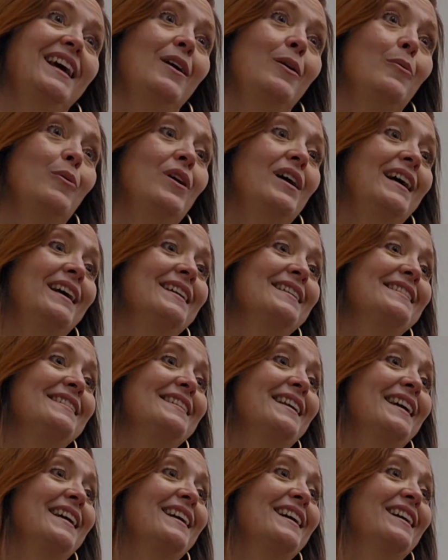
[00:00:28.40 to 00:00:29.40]
Well, I guess
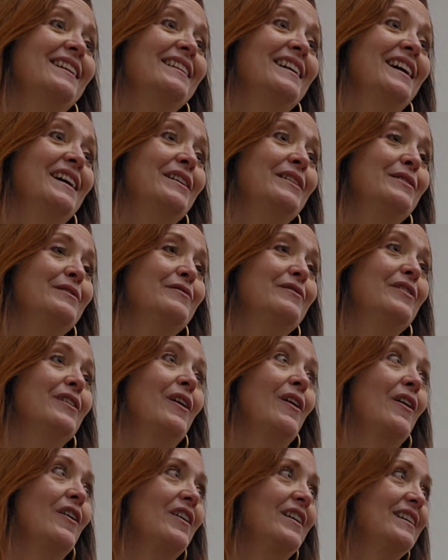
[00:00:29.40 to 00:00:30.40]
like a lot of
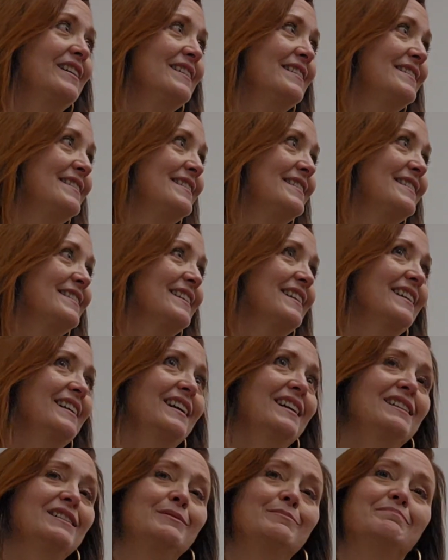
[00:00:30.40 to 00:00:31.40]
artists,
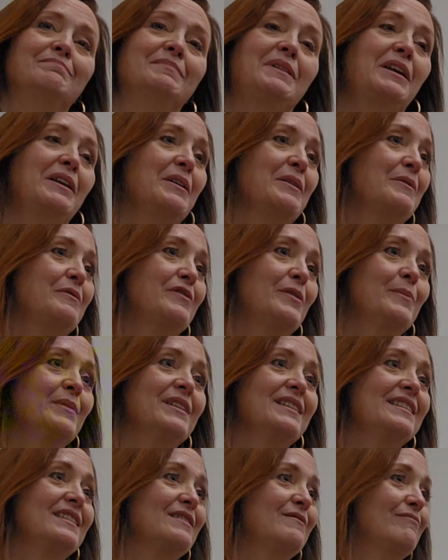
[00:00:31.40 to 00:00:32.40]
from
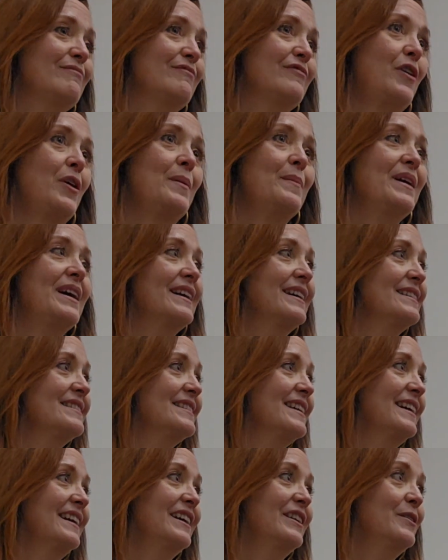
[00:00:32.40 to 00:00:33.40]
as far back
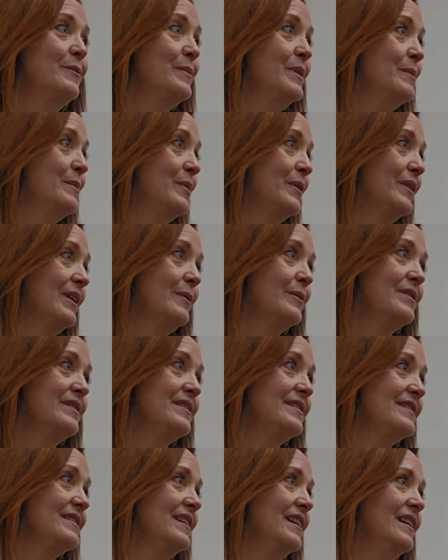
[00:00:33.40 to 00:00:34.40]
as I can remember, I
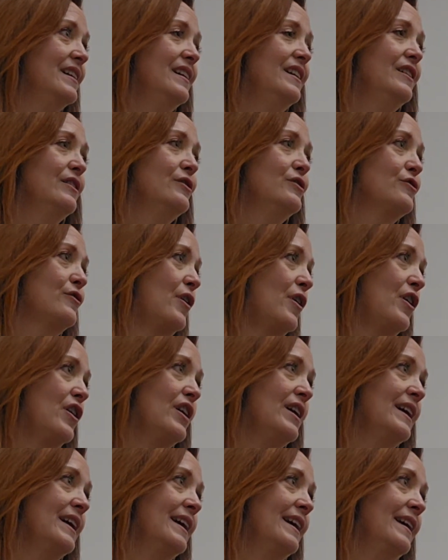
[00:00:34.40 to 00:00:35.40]
was
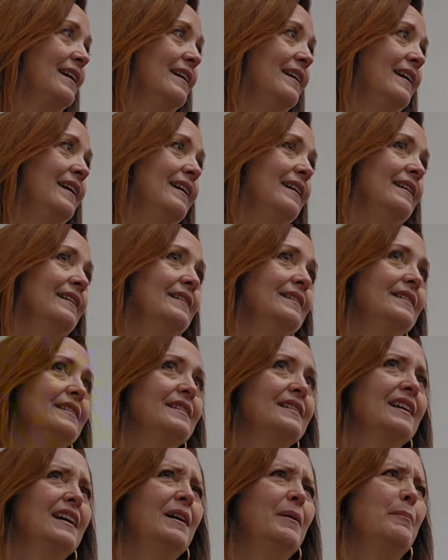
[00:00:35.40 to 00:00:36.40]
drawing
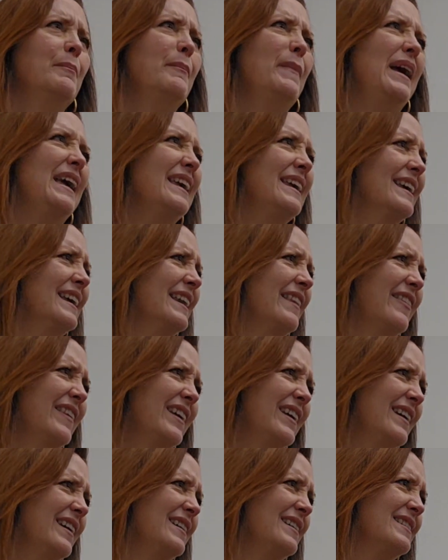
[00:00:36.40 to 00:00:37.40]
and making
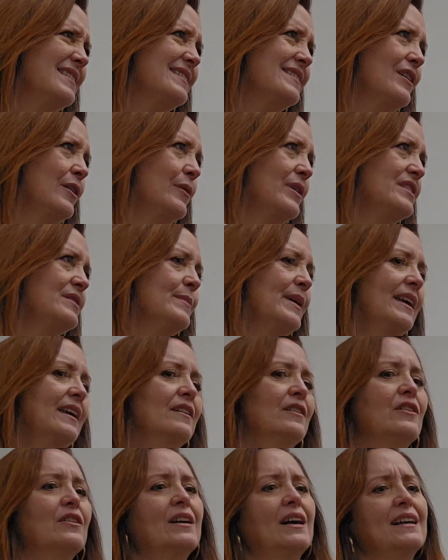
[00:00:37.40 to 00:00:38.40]
things, always
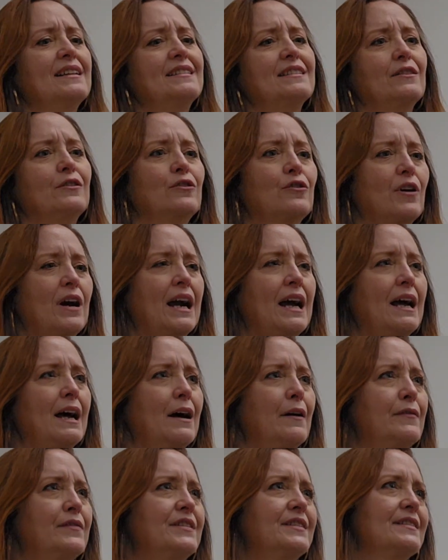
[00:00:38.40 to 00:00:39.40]
making all kinds of
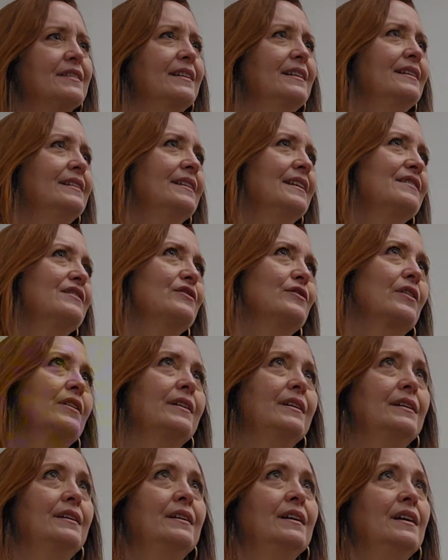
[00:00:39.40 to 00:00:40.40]
crafts, and I
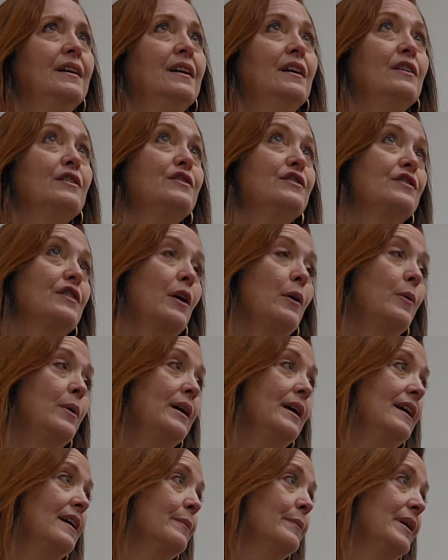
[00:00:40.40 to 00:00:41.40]
started
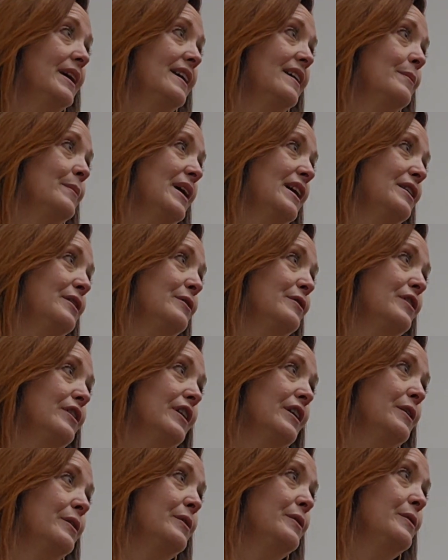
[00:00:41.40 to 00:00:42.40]
sewing and making my own
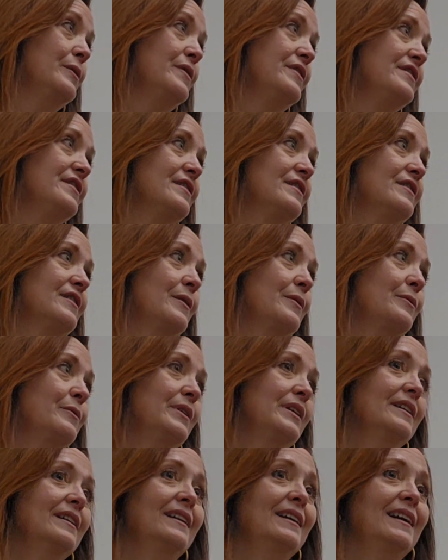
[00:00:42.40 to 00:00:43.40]
clothes. So
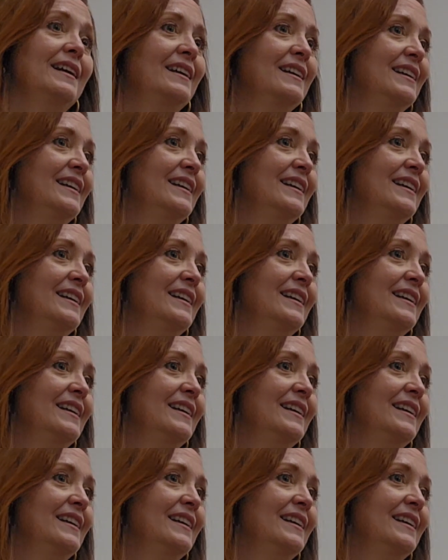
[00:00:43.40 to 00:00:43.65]
really,